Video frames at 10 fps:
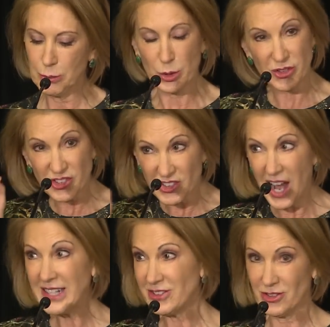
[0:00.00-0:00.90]

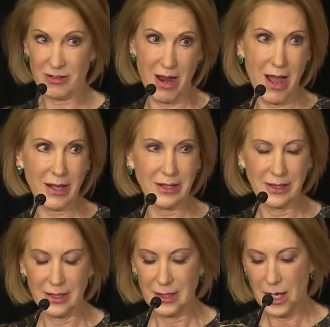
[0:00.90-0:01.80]
precise track,
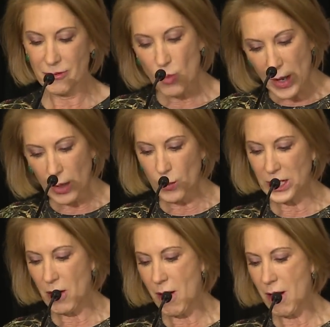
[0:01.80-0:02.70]
of where
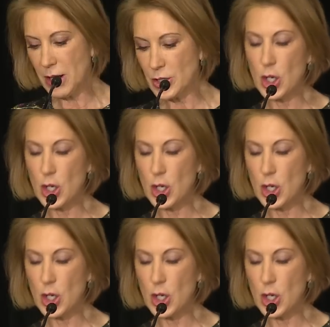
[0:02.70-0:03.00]
we are,